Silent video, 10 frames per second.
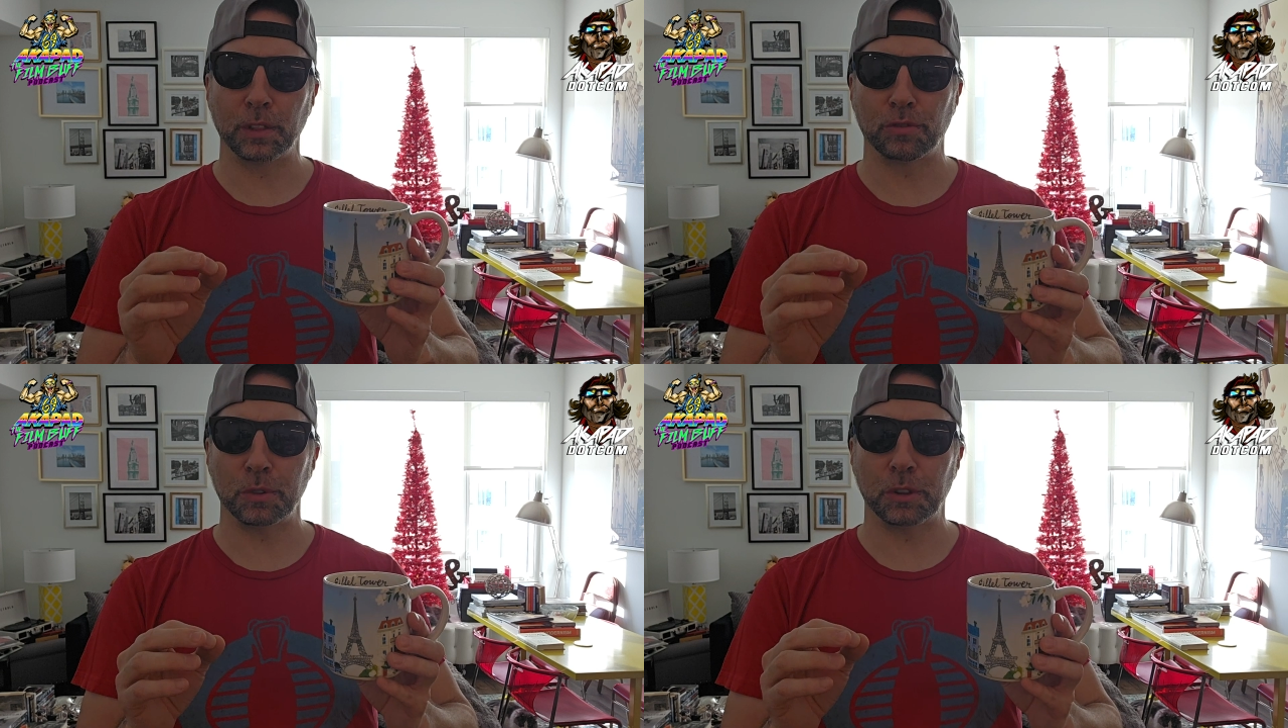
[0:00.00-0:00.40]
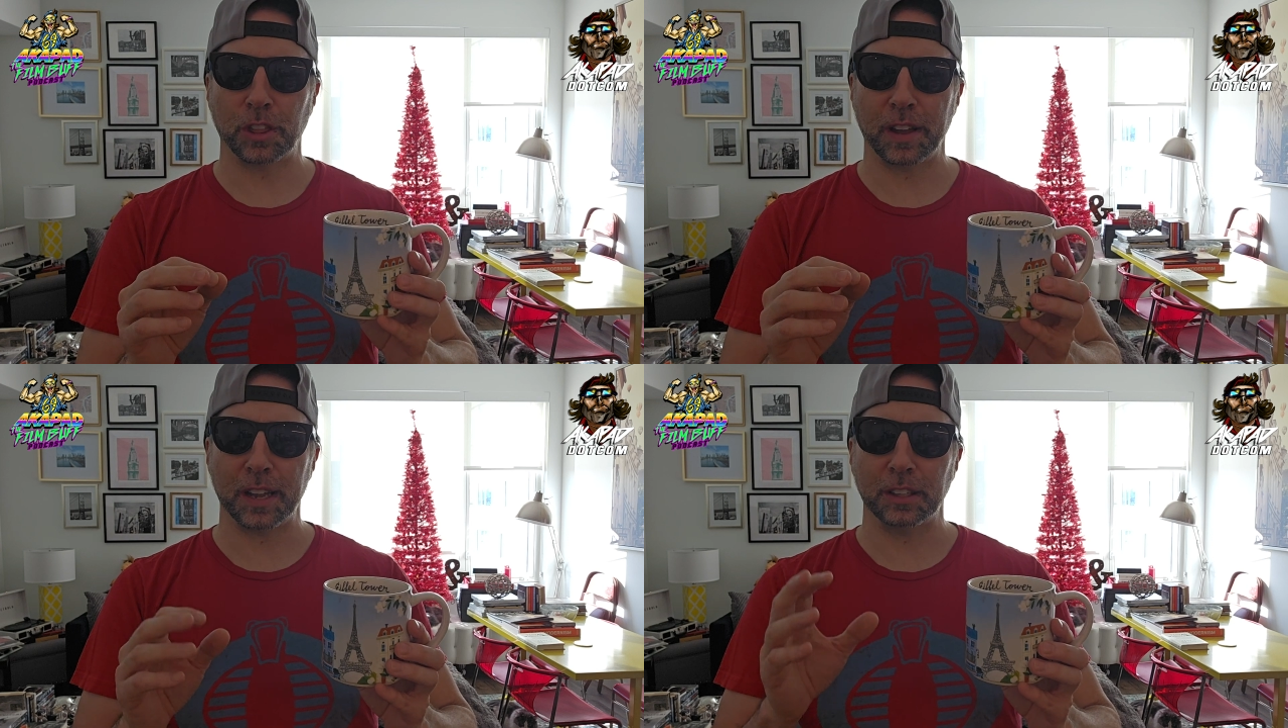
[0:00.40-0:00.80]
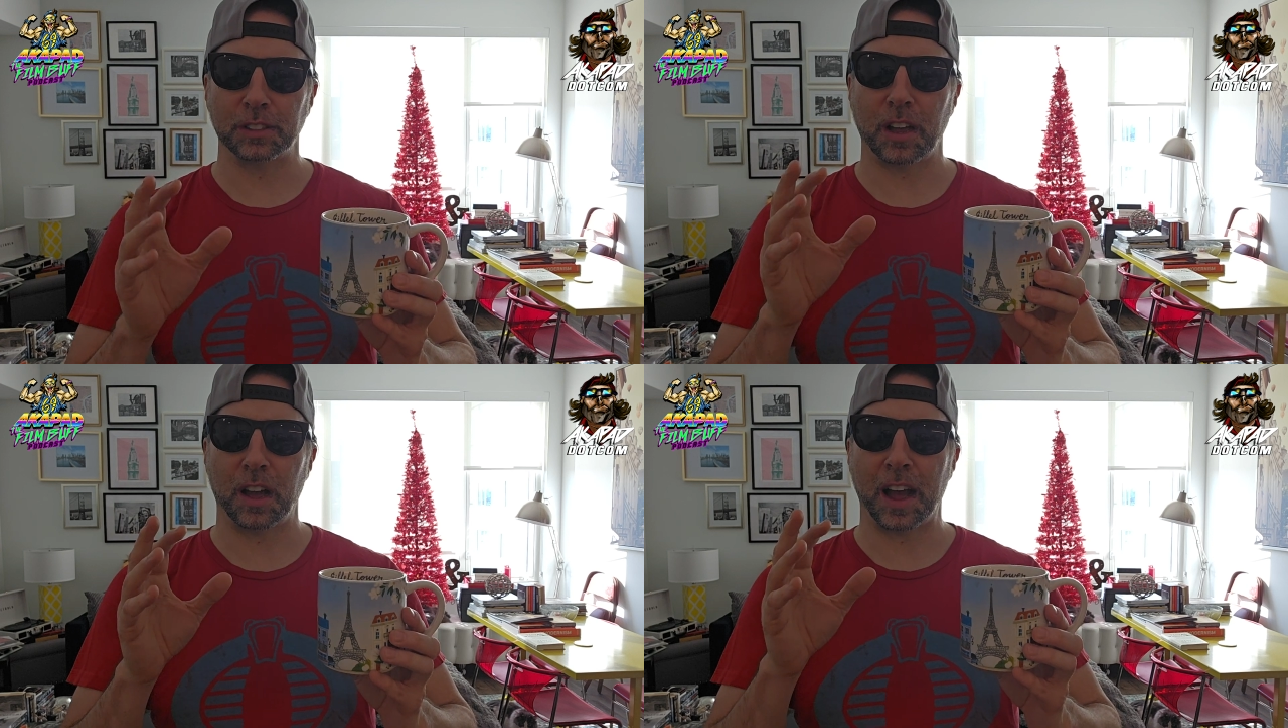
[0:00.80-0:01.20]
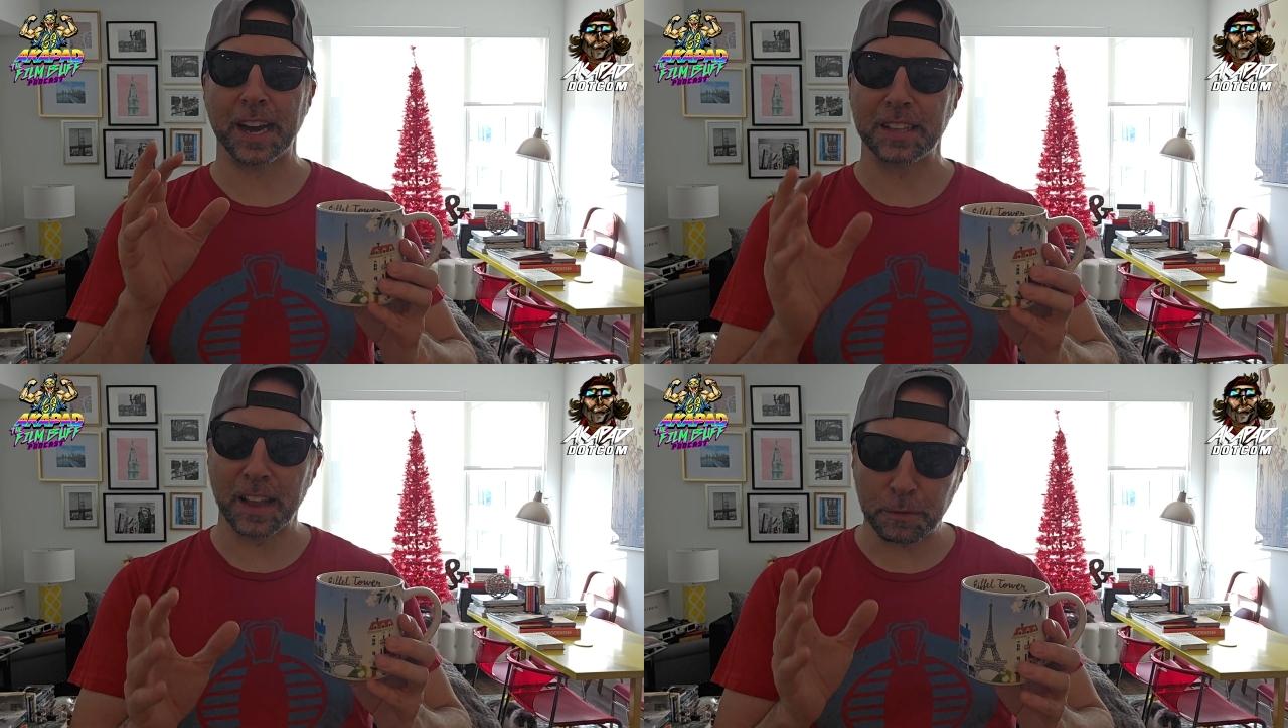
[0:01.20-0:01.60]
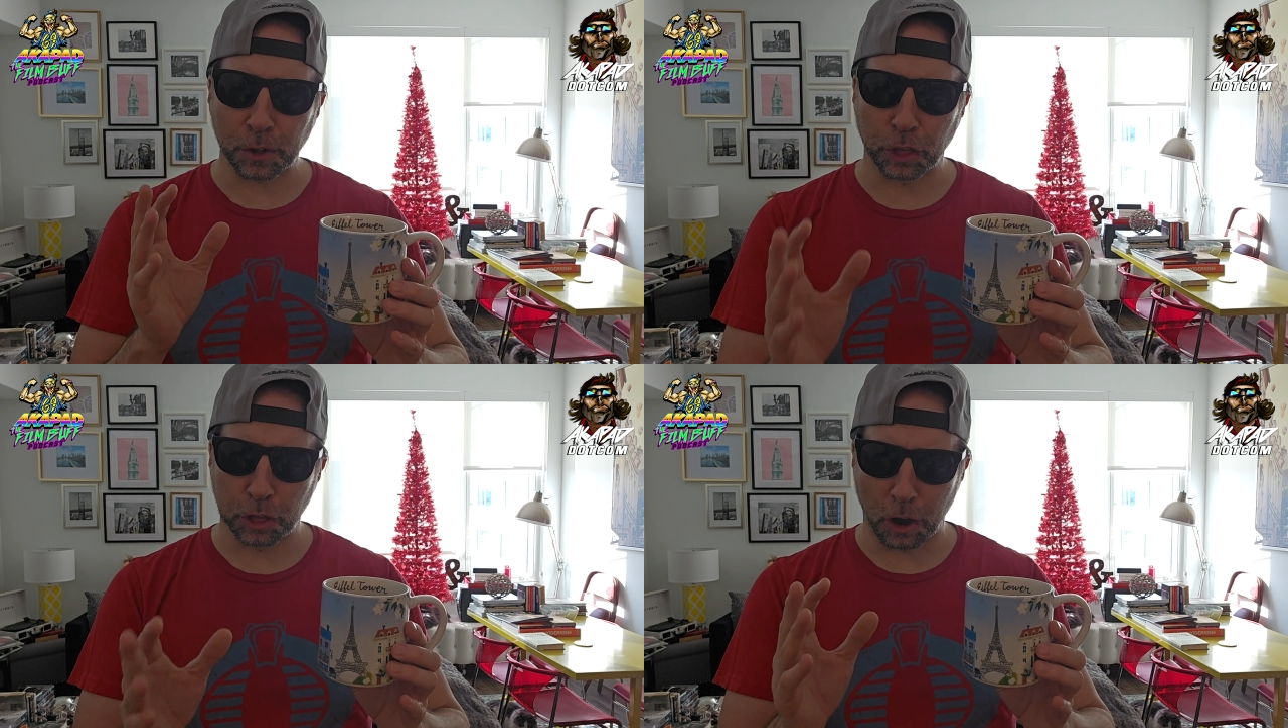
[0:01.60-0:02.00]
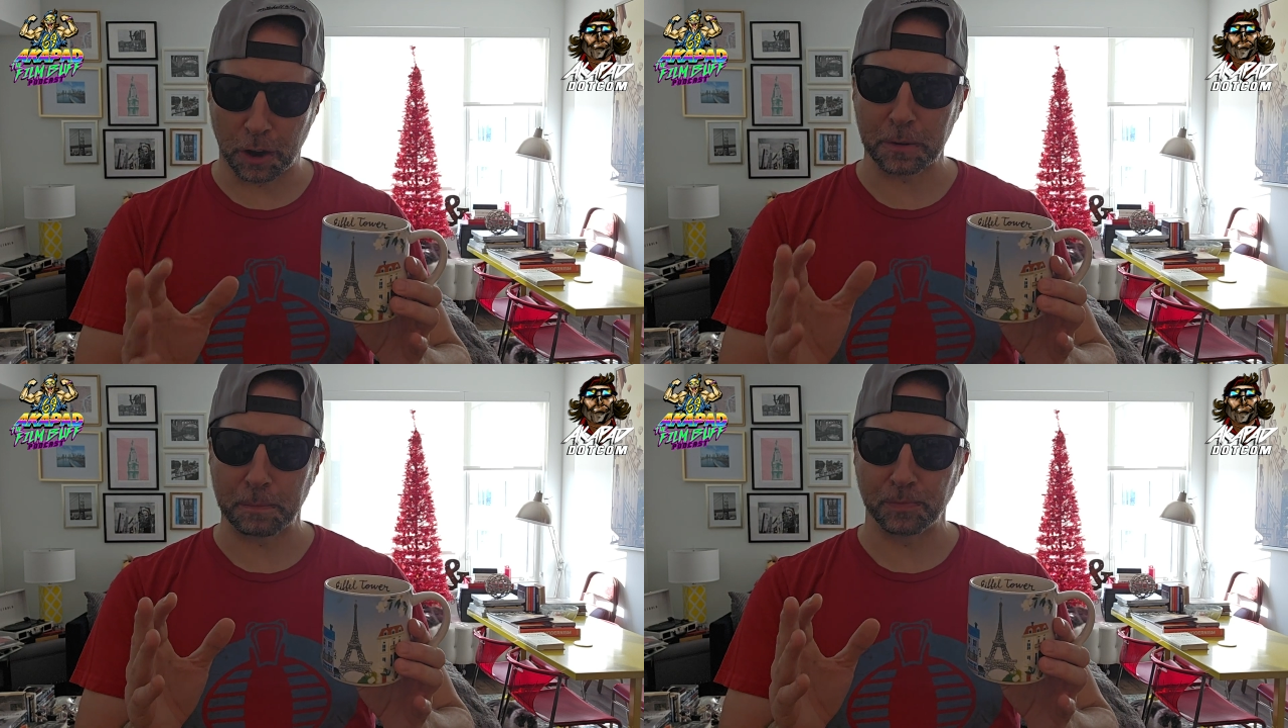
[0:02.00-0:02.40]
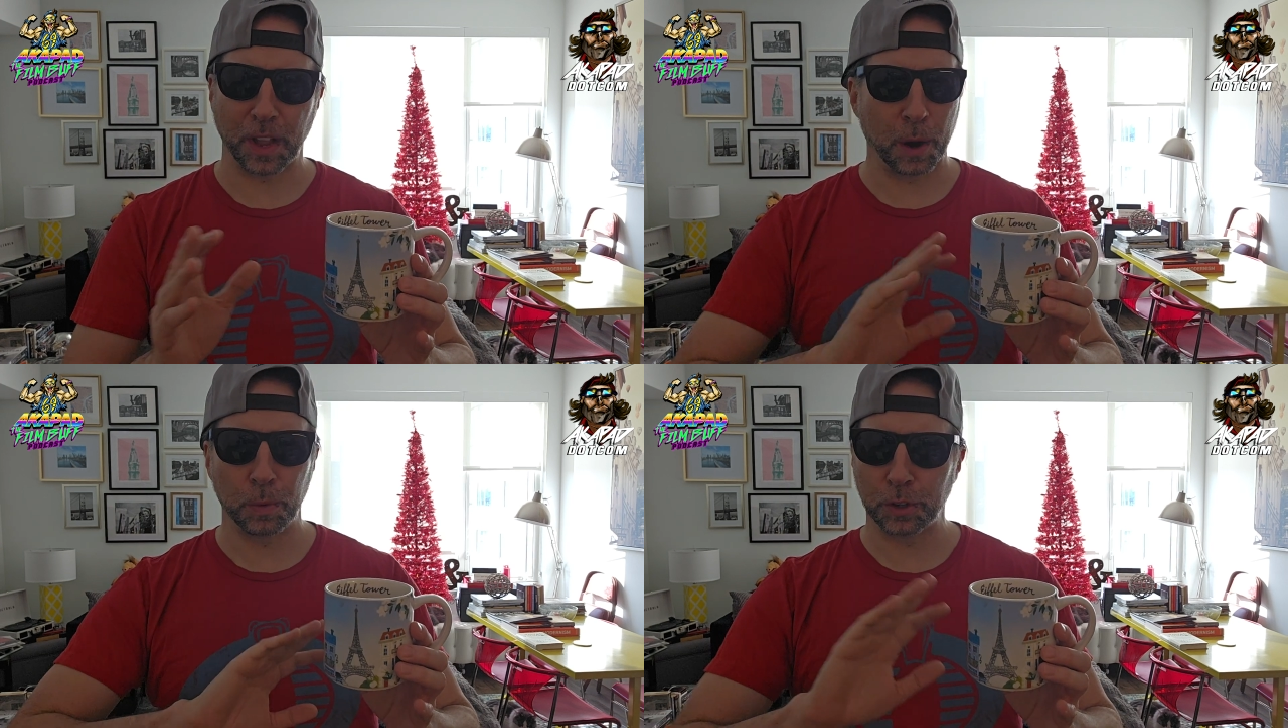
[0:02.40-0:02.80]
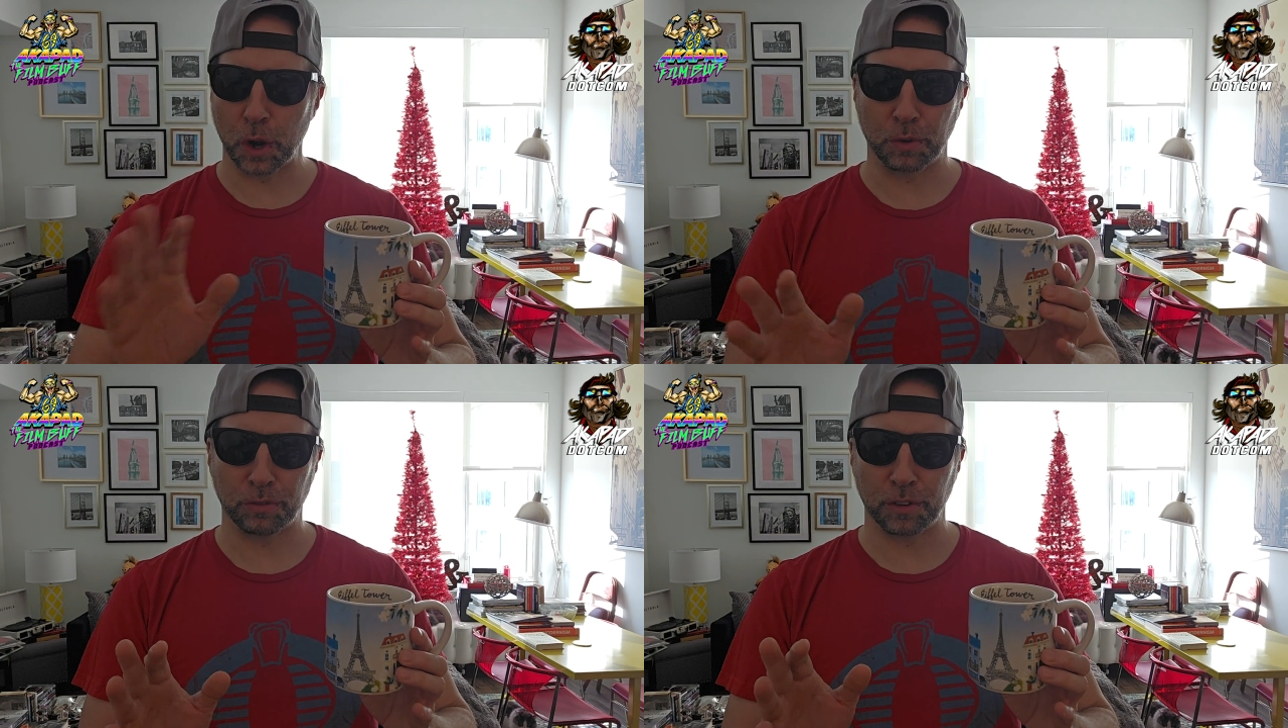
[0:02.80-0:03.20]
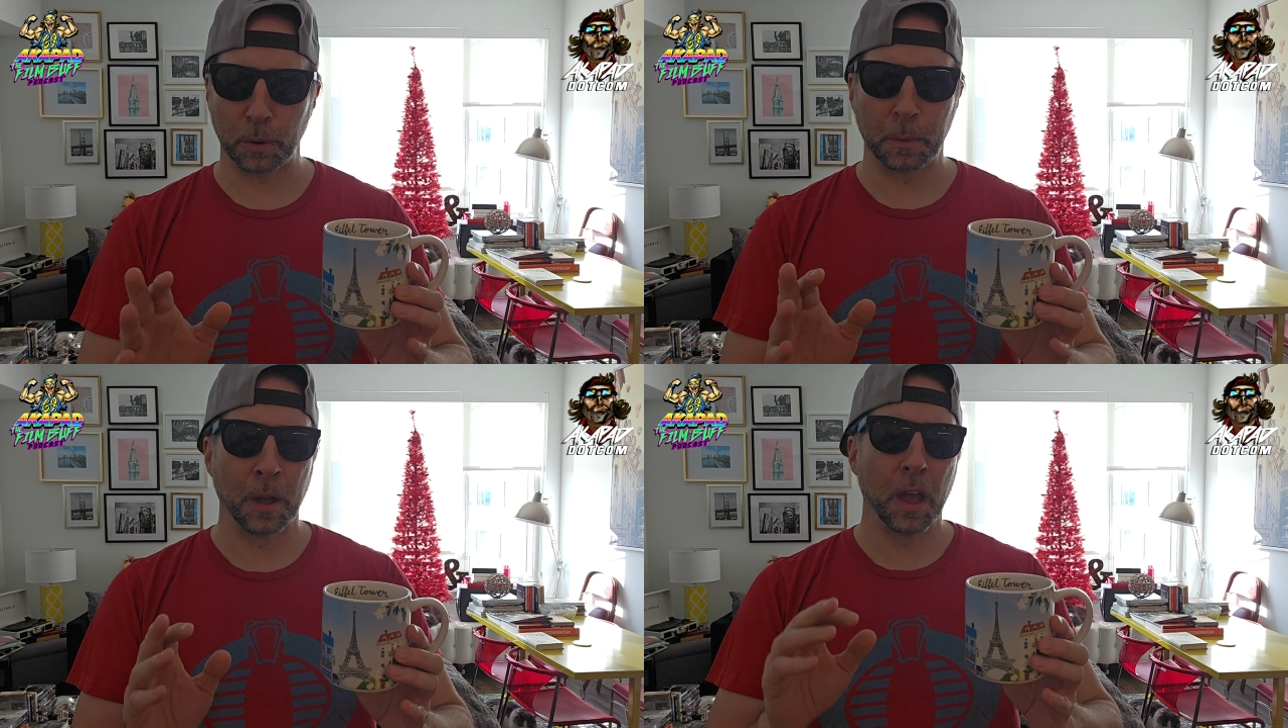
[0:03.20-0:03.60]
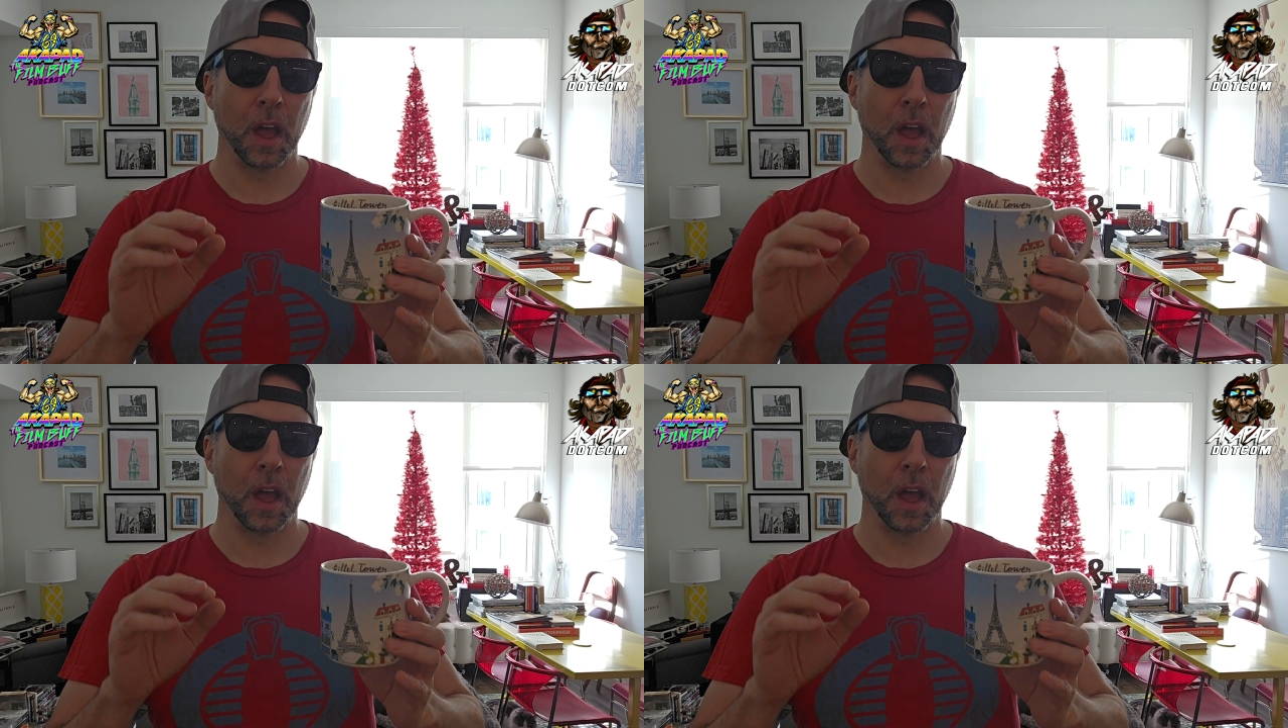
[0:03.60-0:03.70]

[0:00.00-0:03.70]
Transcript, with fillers: through things I never thought I would go through,